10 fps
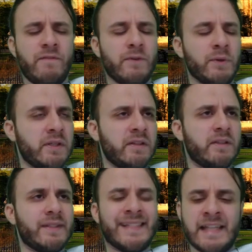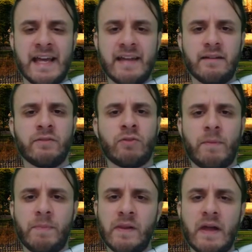you did, then
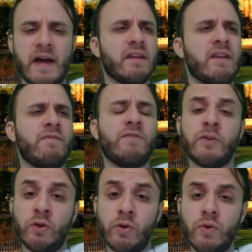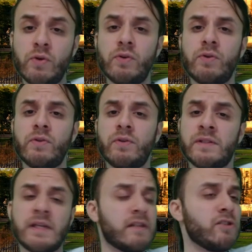drop a like. If you're new,
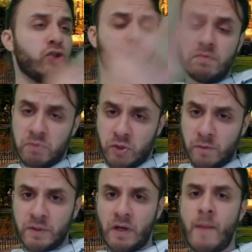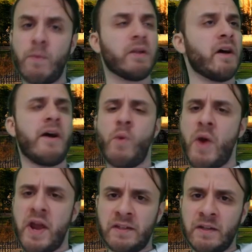then subscribe. What are you
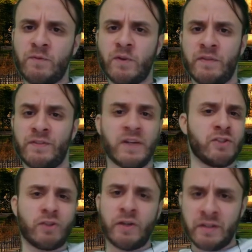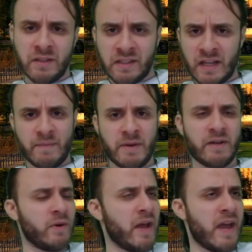waiting for if you're enjoying Gintama
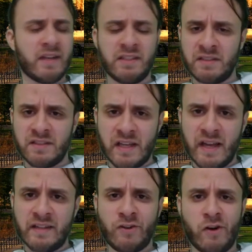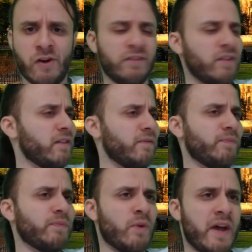reactions and content,
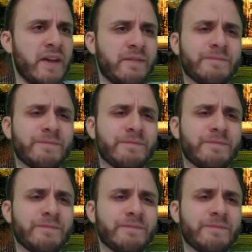right?